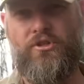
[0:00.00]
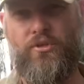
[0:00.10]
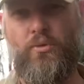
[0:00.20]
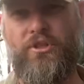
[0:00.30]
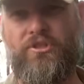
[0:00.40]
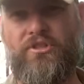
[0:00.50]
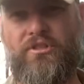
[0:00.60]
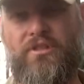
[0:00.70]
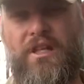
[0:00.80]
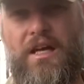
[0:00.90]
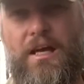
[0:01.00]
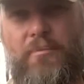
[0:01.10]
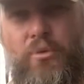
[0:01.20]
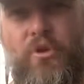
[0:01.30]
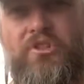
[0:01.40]
the noise
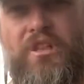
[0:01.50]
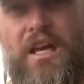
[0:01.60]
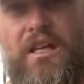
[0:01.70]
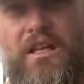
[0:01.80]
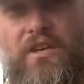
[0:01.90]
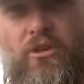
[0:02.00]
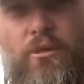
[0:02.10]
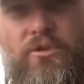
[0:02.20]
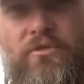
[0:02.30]
per se in terms